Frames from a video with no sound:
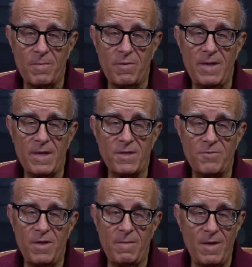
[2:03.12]
pretty
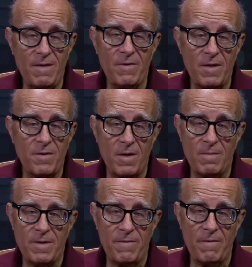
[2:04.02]
extreme even in
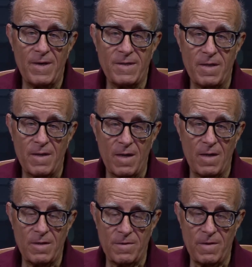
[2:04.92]
terms of the rest of the
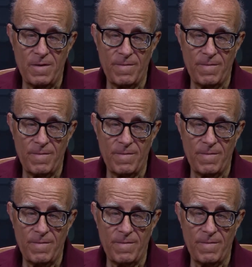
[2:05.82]
country.